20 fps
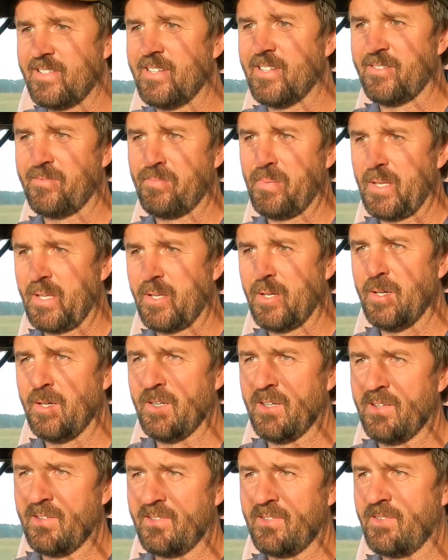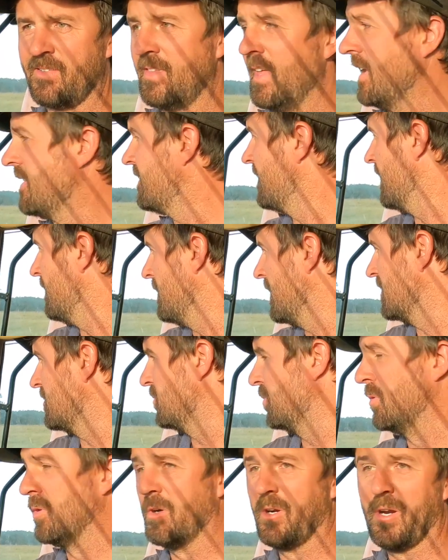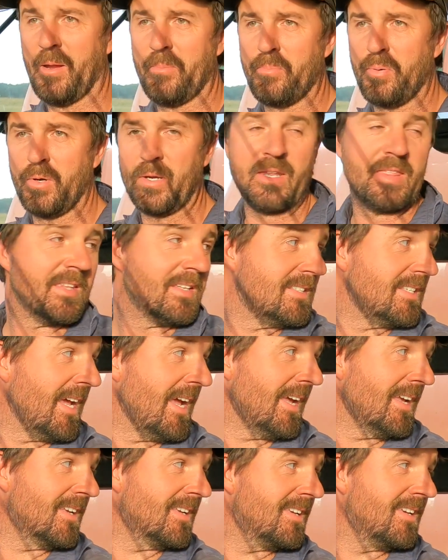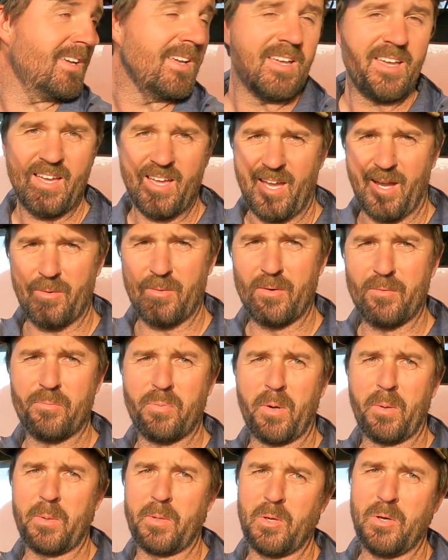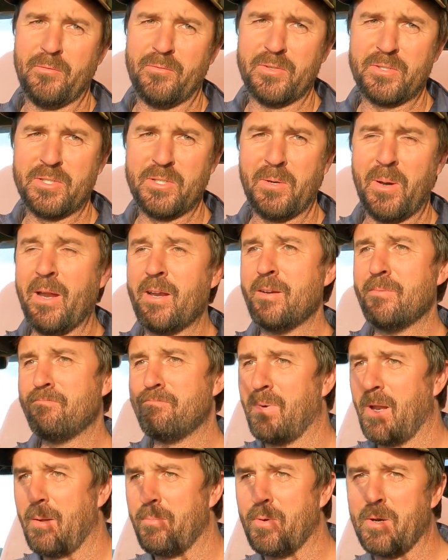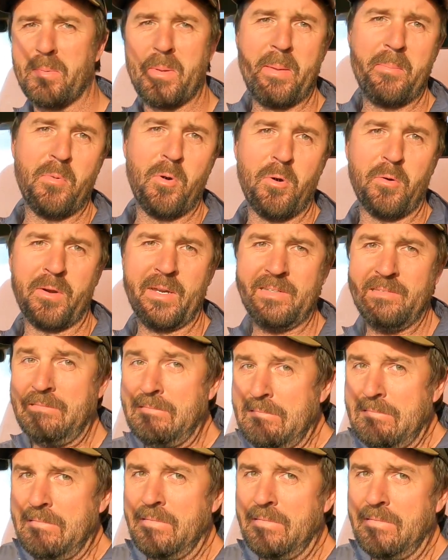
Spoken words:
just because that's how much water I put in the tank. I would have probably gone for 200, but I put a bit more in.